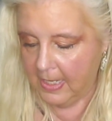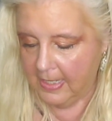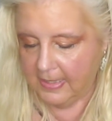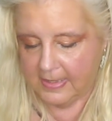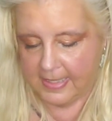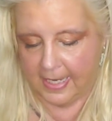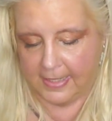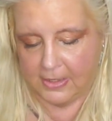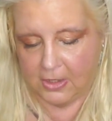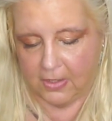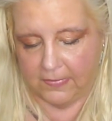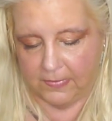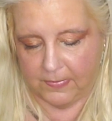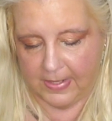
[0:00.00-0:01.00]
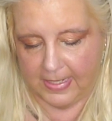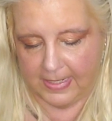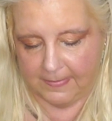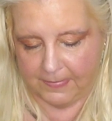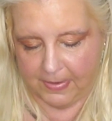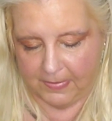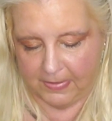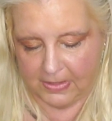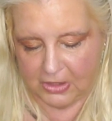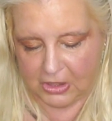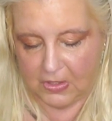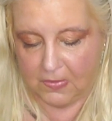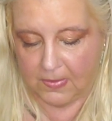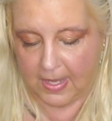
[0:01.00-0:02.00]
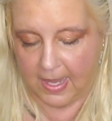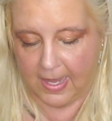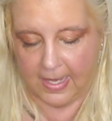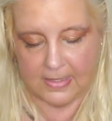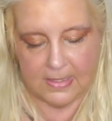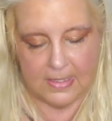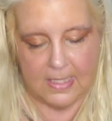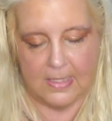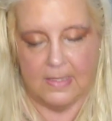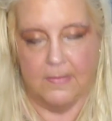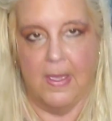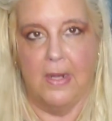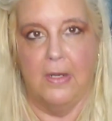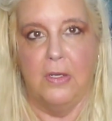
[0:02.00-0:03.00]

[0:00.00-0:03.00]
Center of the reading bonus, you guys, doesn't matter.